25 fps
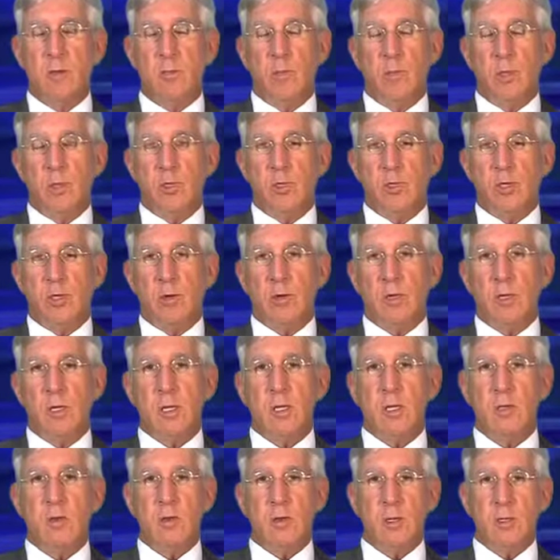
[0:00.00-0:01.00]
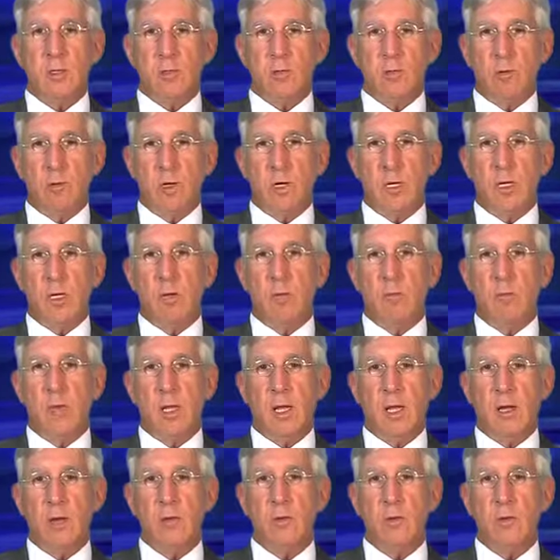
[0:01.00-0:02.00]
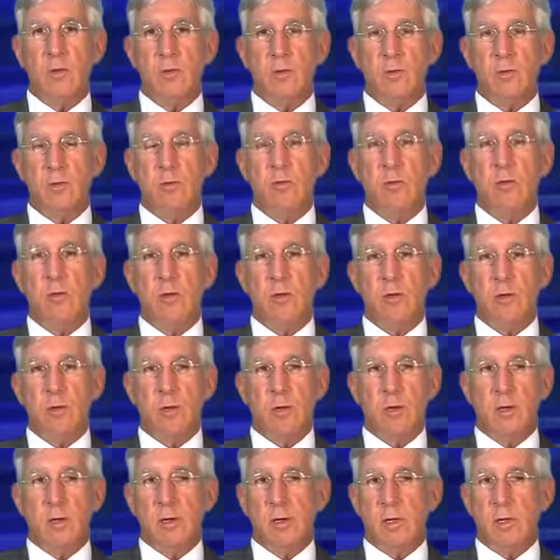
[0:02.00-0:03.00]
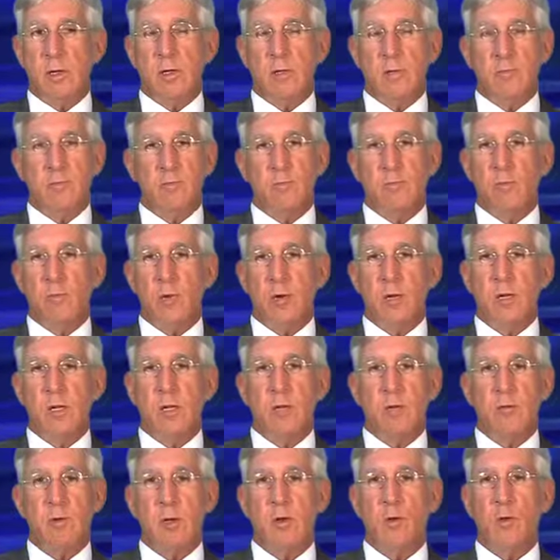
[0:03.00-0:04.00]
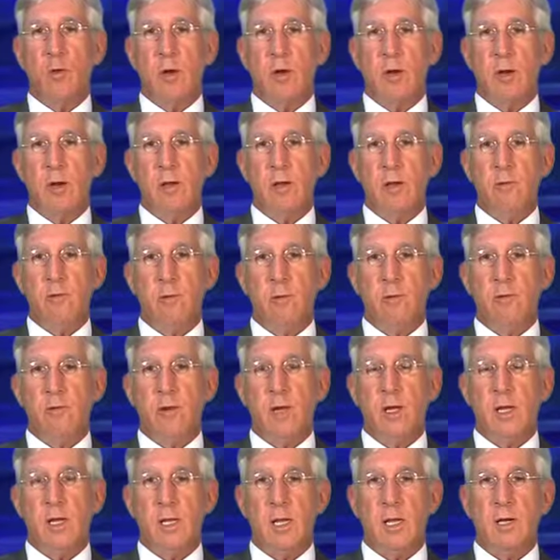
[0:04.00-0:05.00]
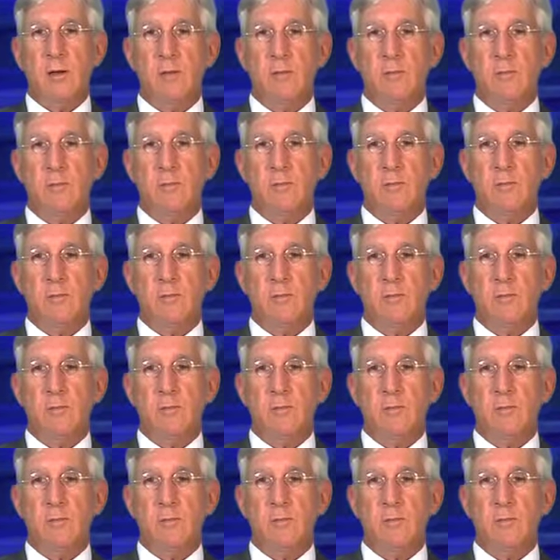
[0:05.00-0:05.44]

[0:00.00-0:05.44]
But generally, it's going to come down to uh, we're going to require it if we find out.